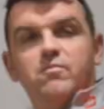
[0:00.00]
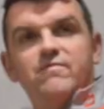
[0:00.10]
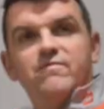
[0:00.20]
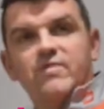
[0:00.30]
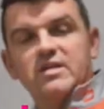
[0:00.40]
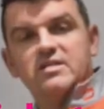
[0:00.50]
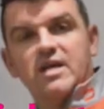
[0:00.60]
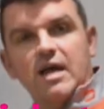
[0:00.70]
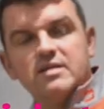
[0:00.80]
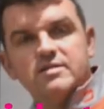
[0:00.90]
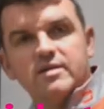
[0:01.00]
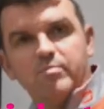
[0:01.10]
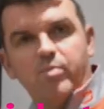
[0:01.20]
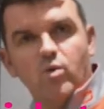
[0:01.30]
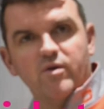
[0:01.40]

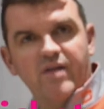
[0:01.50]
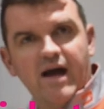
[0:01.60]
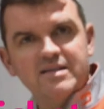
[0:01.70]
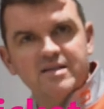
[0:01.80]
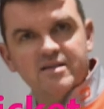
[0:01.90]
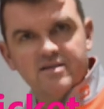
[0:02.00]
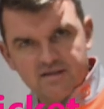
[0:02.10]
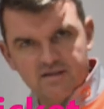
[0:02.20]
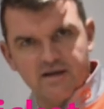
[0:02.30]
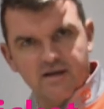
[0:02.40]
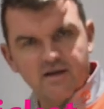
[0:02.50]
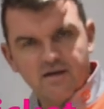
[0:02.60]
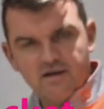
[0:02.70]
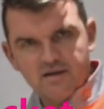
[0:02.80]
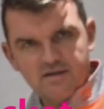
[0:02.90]
Fantastic board that is, isn't it?
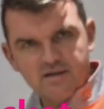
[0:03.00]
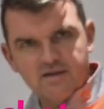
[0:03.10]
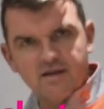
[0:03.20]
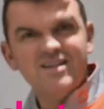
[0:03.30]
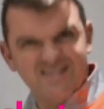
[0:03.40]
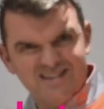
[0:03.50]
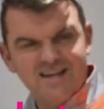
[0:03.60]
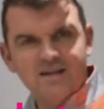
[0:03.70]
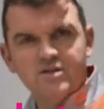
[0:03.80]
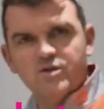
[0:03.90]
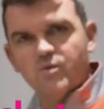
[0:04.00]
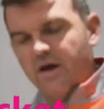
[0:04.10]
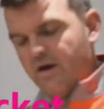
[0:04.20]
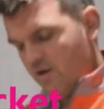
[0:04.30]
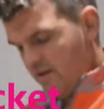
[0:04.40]
Isn't it? Didn't you do
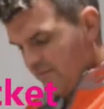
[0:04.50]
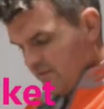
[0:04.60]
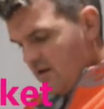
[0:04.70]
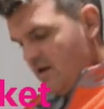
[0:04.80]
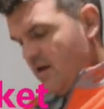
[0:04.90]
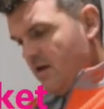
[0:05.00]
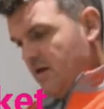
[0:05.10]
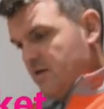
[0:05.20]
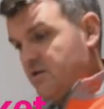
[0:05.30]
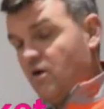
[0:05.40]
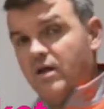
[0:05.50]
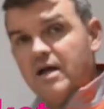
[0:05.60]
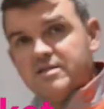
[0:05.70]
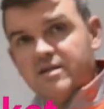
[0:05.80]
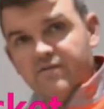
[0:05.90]
well? So
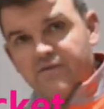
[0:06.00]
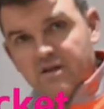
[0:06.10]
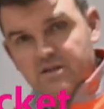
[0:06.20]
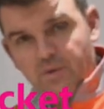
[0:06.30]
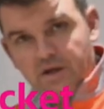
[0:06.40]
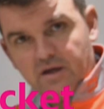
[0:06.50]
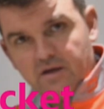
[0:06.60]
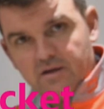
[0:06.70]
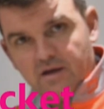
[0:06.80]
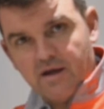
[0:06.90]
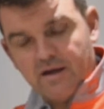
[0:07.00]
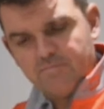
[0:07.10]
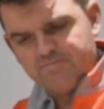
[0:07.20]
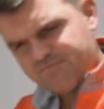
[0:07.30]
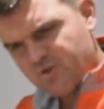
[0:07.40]
that's it for this week.
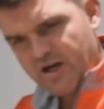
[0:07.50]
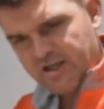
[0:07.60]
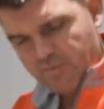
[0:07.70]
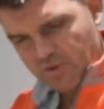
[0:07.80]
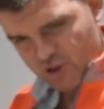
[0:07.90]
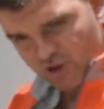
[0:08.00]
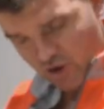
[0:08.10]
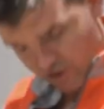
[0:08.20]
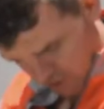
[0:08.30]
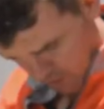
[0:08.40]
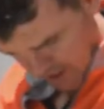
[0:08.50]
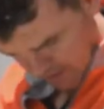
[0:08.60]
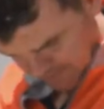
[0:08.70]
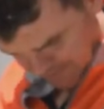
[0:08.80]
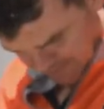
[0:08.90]
Um, trying to keep it short and
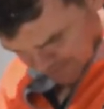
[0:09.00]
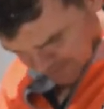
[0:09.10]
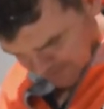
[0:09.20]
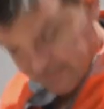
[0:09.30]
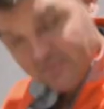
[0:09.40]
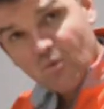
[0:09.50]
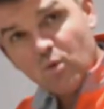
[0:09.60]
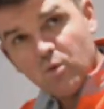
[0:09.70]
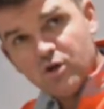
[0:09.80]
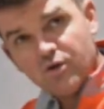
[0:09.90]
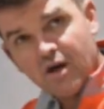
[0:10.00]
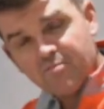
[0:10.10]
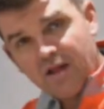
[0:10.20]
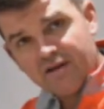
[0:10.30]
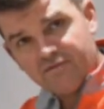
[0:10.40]
sweet. We do
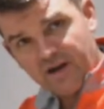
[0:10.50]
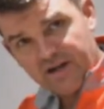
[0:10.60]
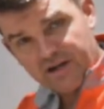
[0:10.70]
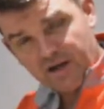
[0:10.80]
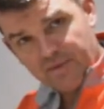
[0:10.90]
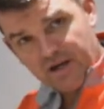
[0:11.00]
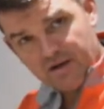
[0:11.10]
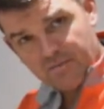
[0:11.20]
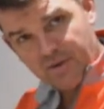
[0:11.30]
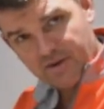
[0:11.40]
have Black Friday coming up.